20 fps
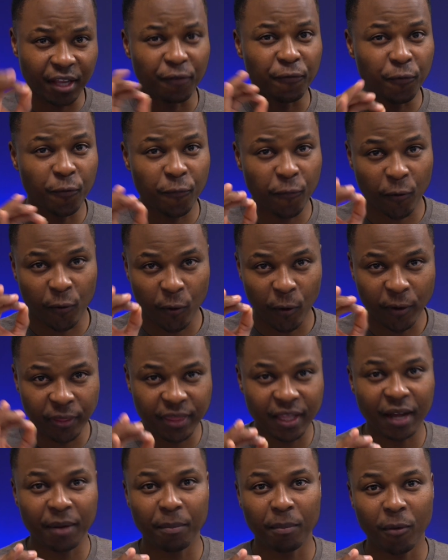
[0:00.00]
if you forgot
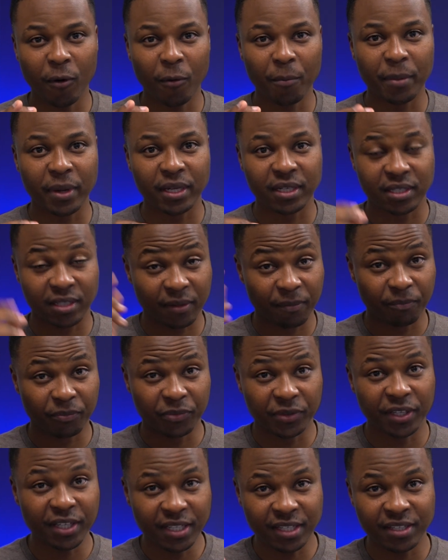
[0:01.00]
that moment,
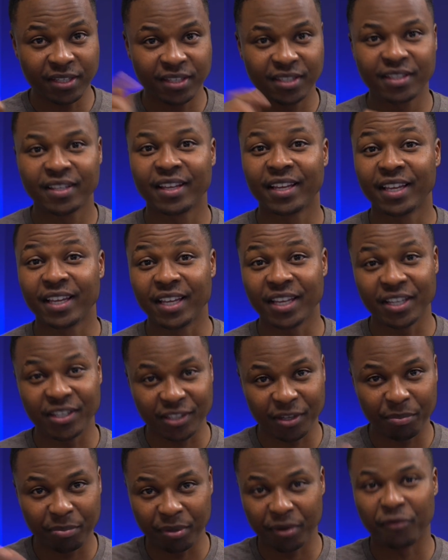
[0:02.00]
this is
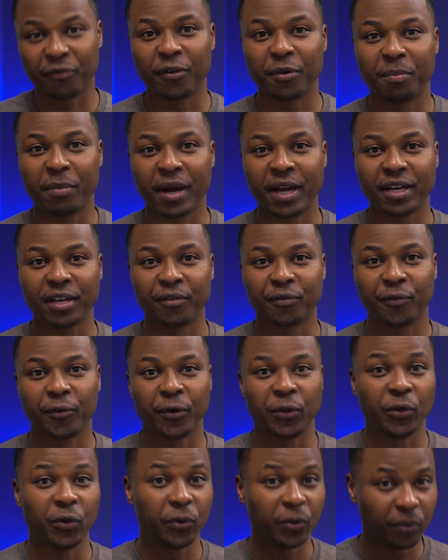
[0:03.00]
a brief reminder for
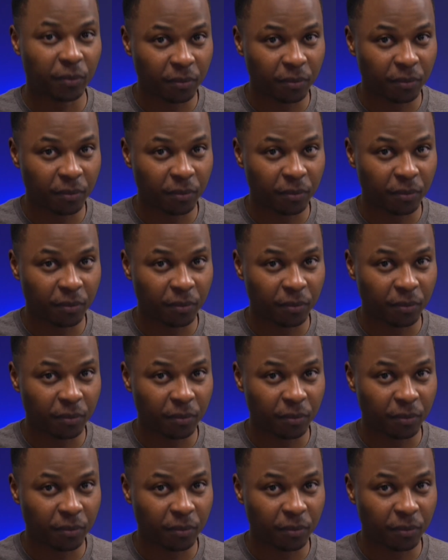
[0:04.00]
you.